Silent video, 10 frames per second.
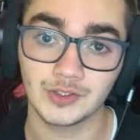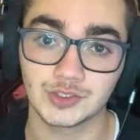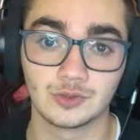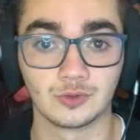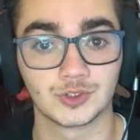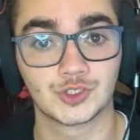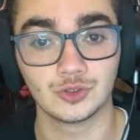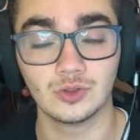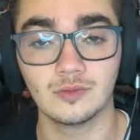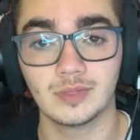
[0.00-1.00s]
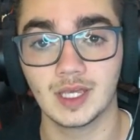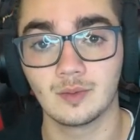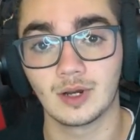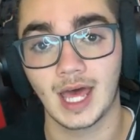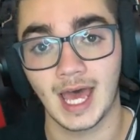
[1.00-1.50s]
You will soon be able to
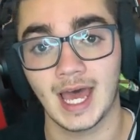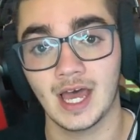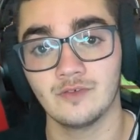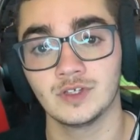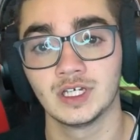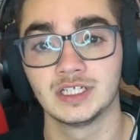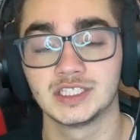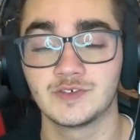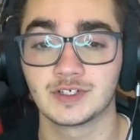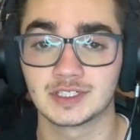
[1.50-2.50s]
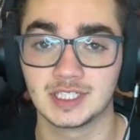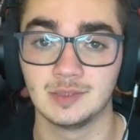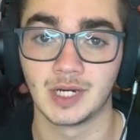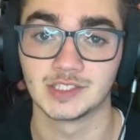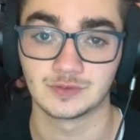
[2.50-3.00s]
have different
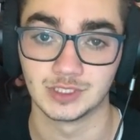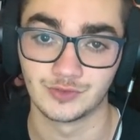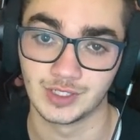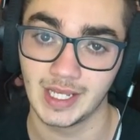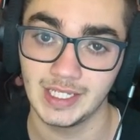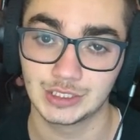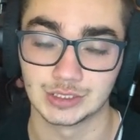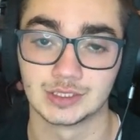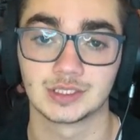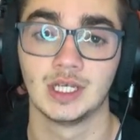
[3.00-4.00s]
keybinds for different agents.